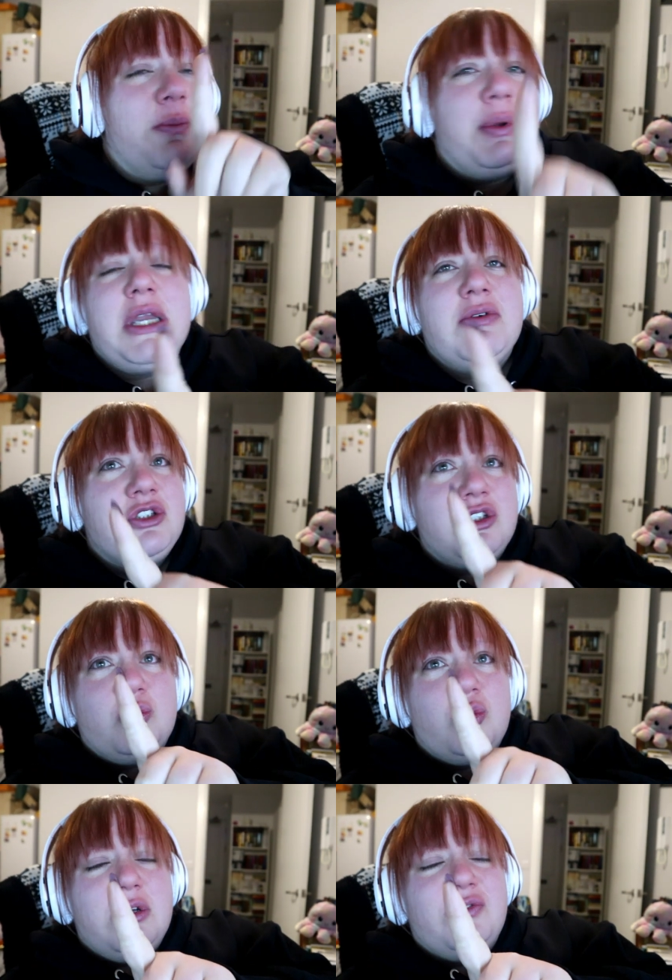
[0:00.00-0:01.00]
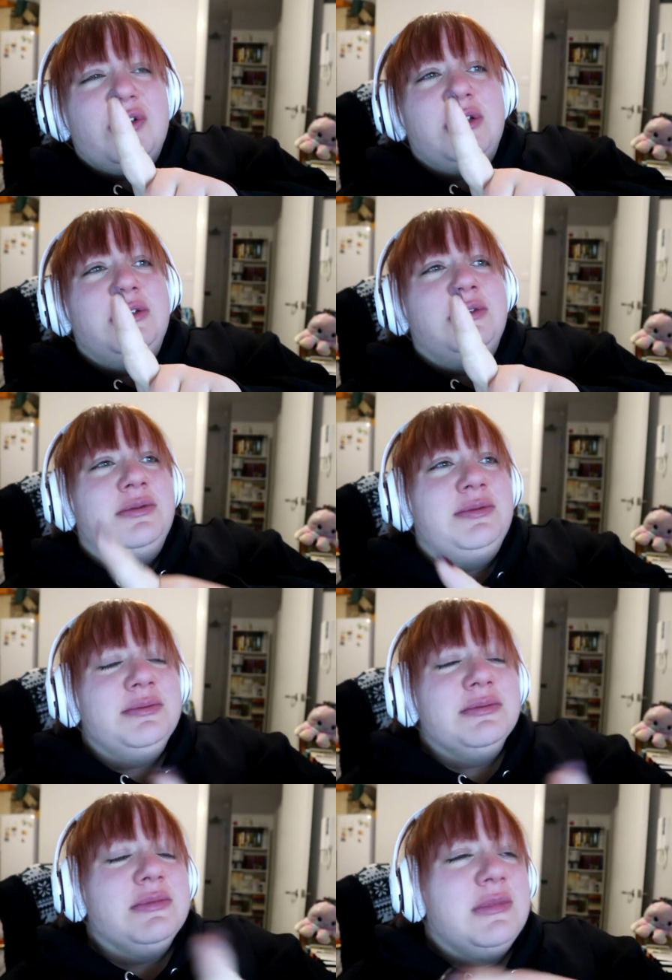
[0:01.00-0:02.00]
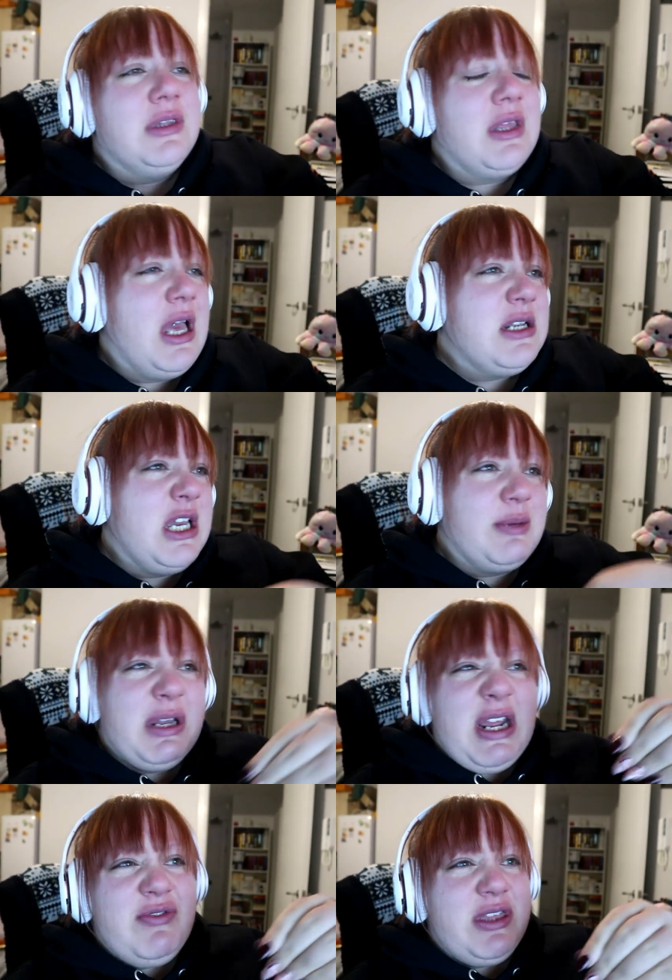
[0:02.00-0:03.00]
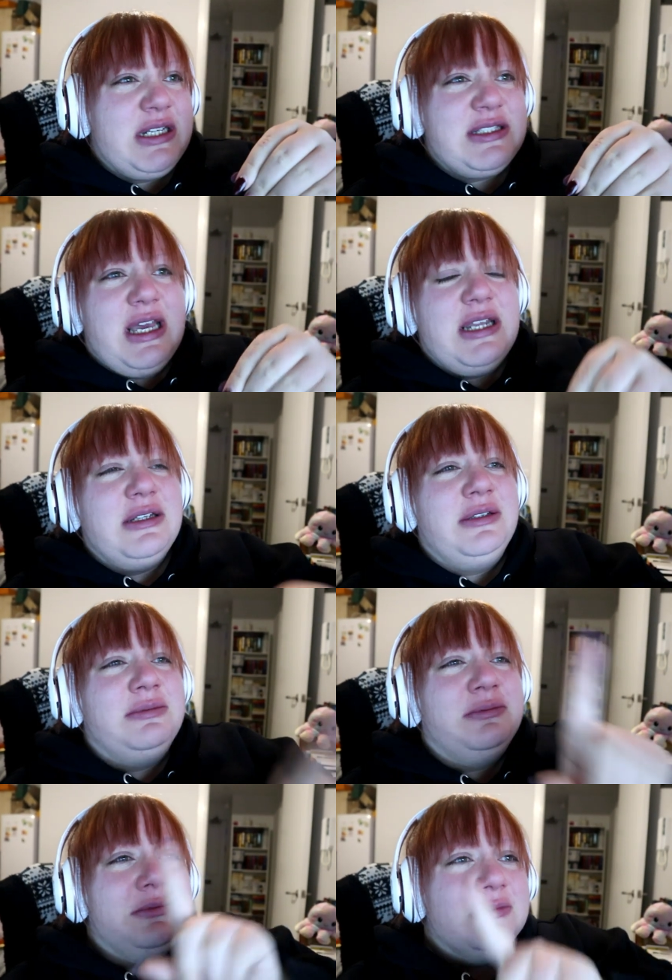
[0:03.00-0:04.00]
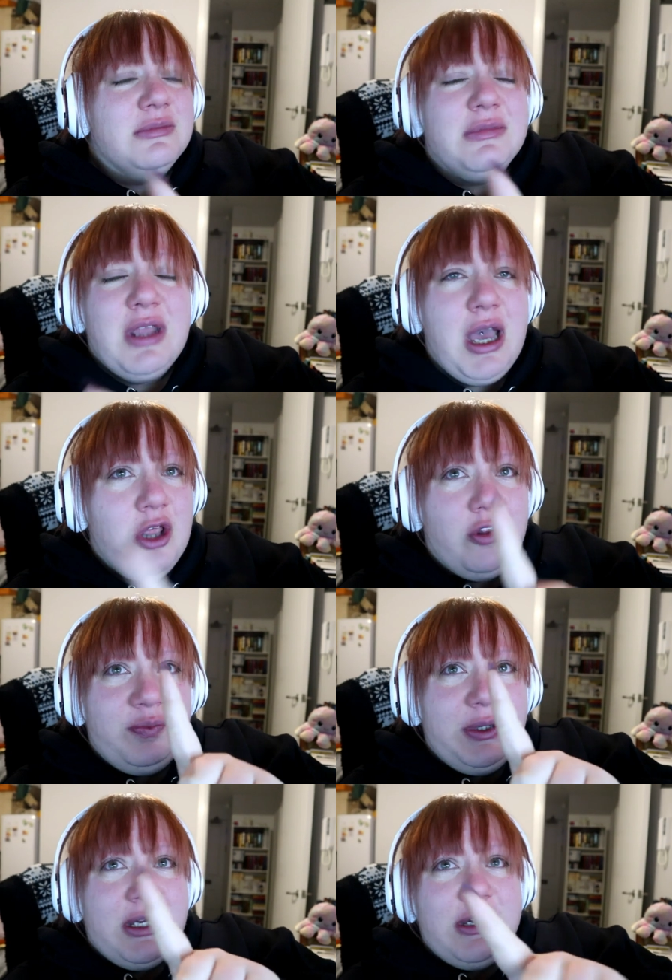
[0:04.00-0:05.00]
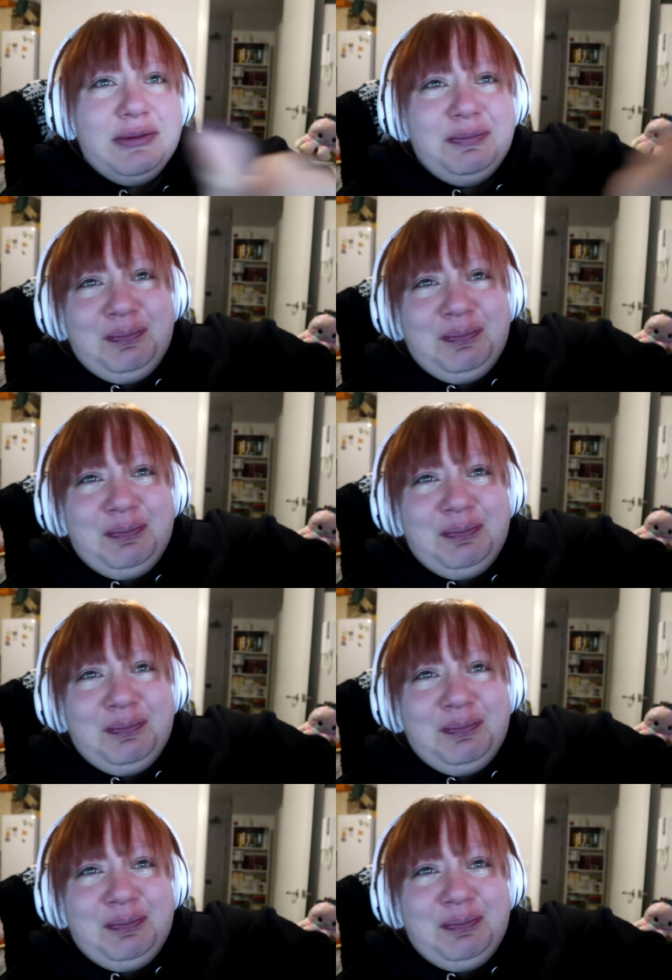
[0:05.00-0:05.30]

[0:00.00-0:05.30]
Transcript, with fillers: Peeta is just wonderful. Take back everything I said. I love Peeta.